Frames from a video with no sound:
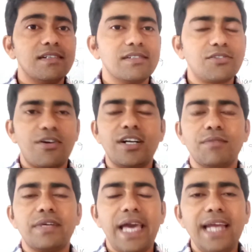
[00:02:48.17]
sonnet
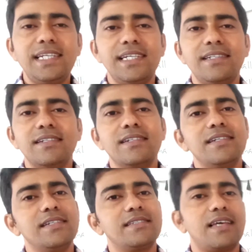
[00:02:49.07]
number 18,
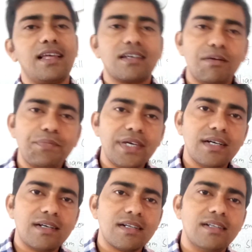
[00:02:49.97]
"Shall I
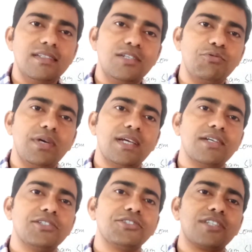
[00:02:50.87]
compare thee to a
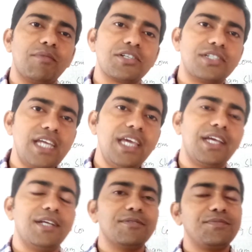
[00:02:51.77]
summer's day?"